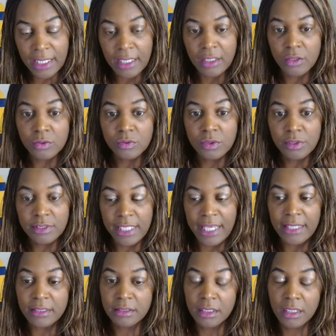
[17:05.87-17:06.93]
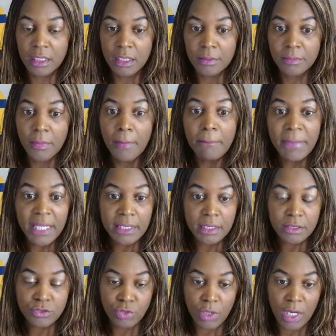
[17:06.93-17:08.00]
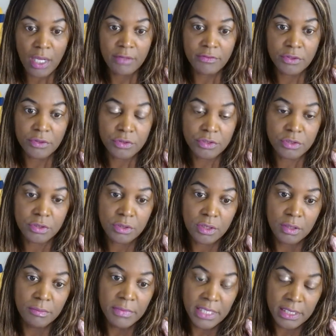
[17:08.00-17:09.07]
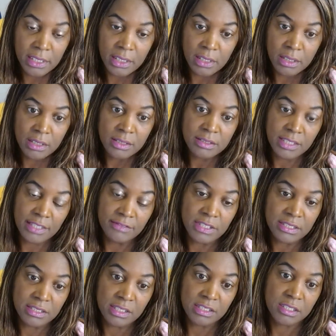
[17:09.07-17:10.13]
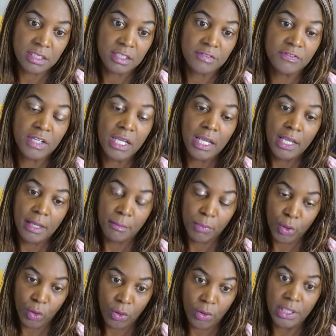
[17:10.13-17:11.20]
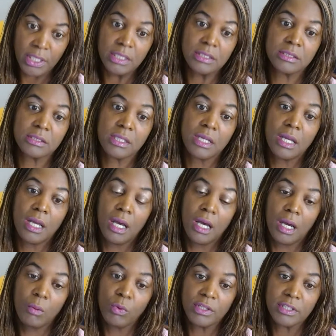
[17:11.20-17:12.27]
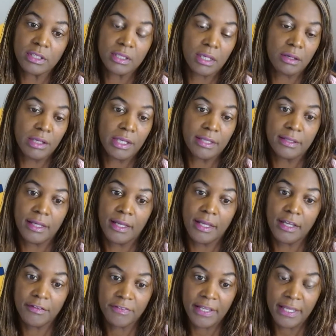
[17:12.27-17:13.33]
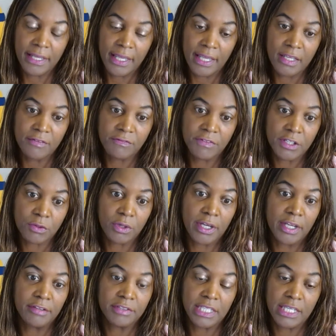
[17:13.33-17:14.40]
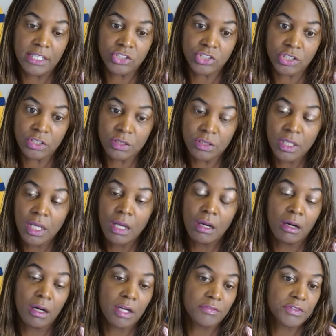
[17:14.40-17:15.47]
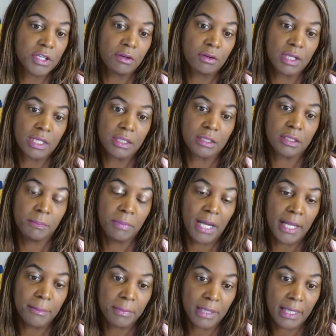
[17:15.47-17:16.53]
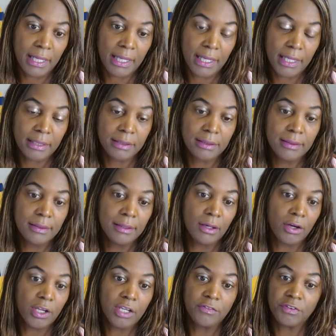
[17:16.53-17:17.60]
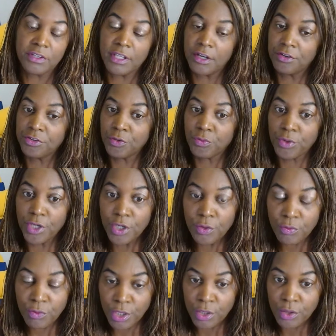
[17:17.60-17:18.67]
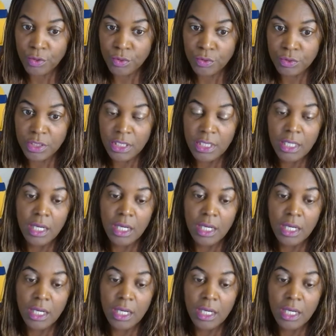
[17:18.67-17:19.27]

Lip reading: out that many drivers, many safety sensitive employees, whether they're in the FAA, Federal Aviation, or if they're in the pipeline, or either they're in the railroad,